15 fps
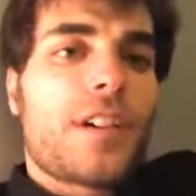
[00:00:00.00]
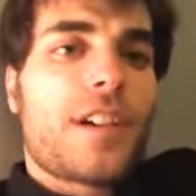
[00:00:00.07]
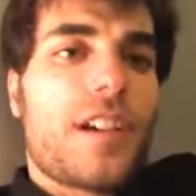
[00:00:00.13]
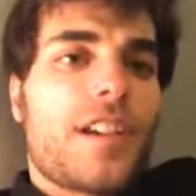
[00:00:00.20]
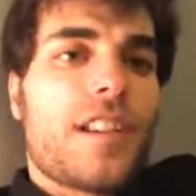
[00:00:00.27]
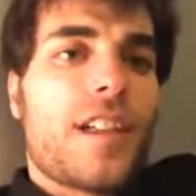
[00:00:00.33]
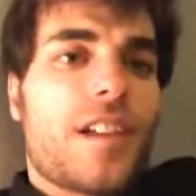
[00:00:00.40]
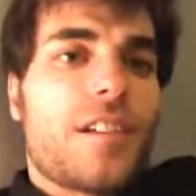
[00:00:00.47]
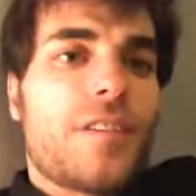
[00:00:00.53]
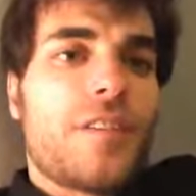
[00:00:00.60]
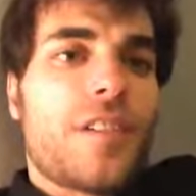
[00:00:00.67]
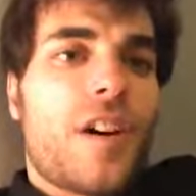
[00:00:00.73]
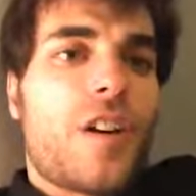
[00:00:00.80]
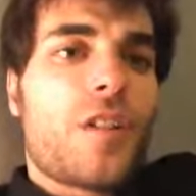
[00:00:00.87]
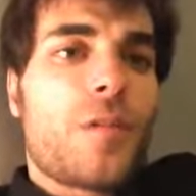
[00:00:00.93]
on a lot of
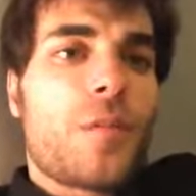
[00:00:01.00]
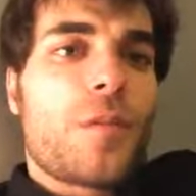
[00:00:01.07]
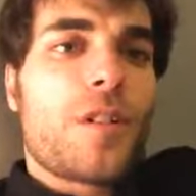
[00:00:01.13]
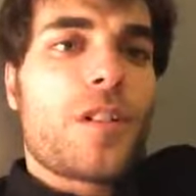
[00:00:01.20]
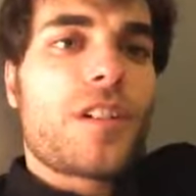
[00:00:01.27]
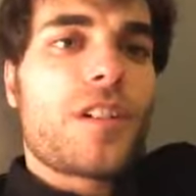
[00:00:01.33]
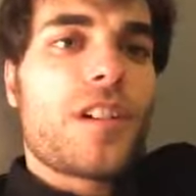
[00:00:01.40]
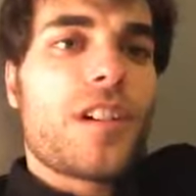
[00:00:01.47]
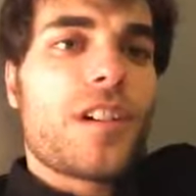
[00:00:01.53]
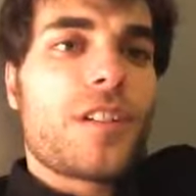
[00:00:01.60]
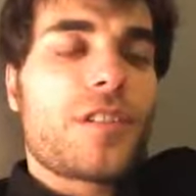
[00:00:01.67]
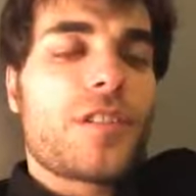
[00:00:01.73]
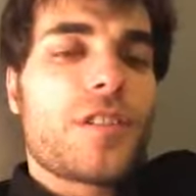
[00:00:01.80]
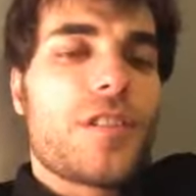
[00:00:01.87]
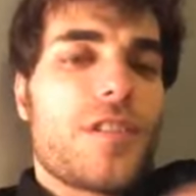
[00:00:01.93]
artwork here
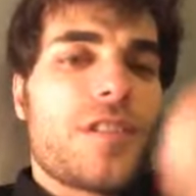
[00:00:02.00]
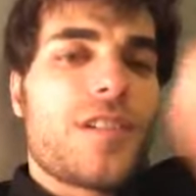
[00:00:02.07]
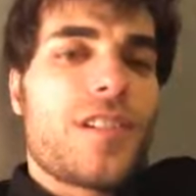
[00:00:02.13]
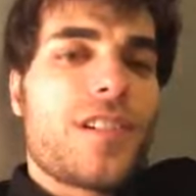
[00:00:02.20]
soon.